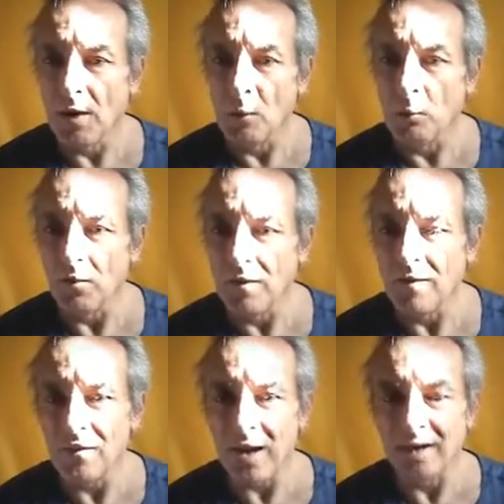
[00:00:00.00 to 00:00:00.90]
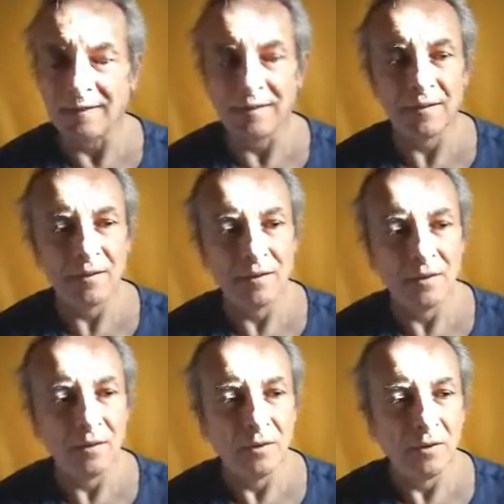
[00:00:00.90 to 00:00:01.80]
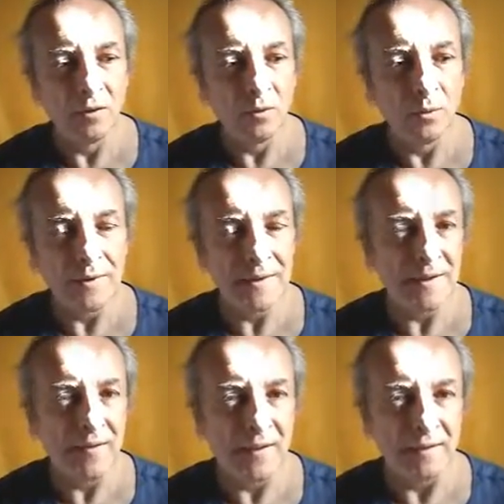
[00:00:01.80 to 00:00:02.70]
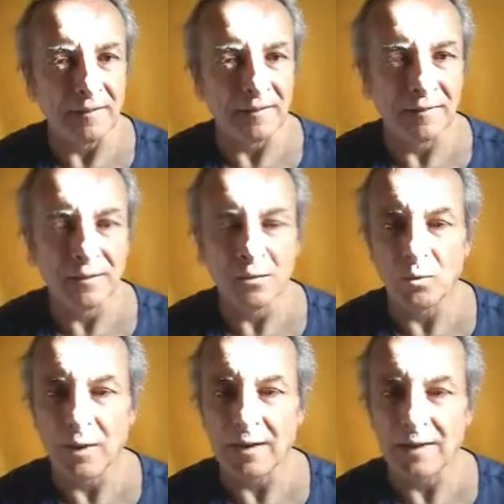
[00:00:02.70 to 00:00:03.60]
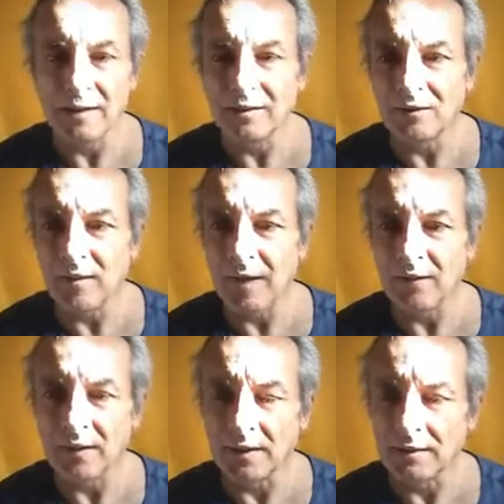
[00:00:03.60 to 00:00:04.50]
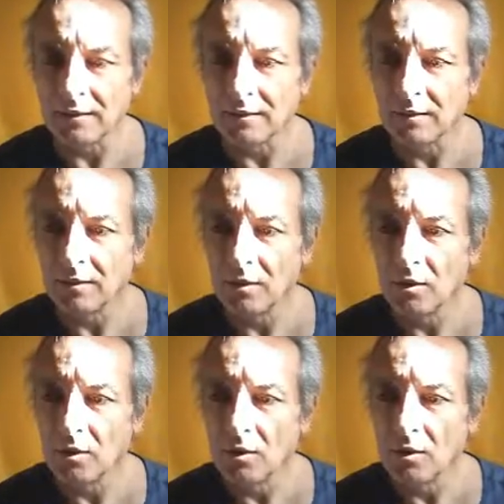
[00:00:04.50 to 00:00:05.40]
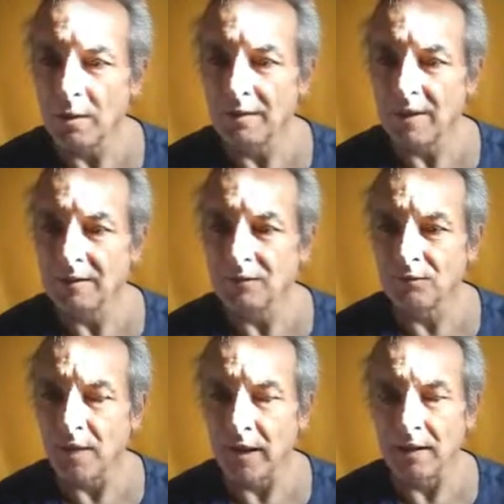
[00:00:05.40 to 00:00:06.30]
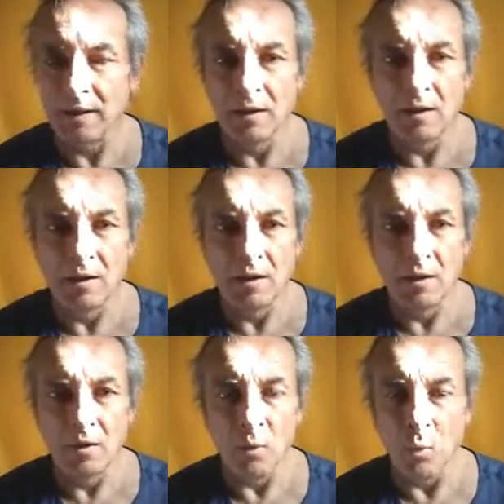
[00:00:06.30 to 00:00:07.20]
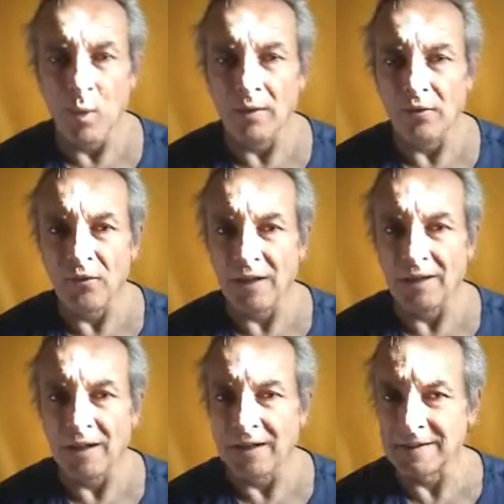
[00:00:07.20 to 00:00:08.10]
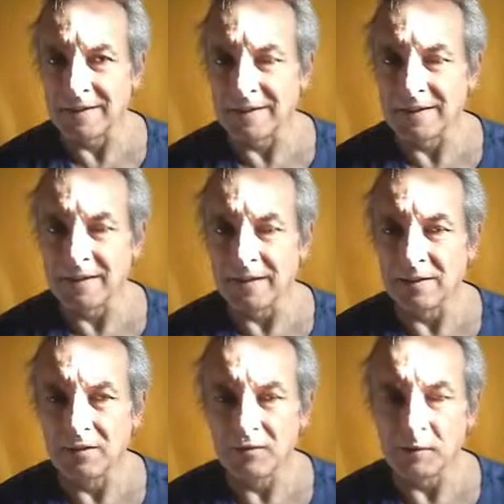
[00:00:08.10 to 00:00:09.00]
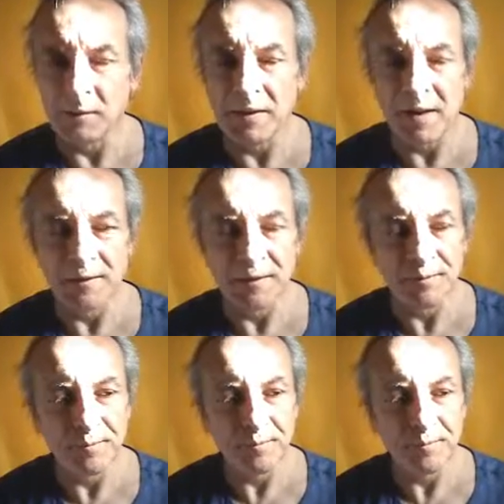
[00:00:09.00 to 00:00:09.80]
and within that we see things, we identify things, we identify one thing as distinct from another.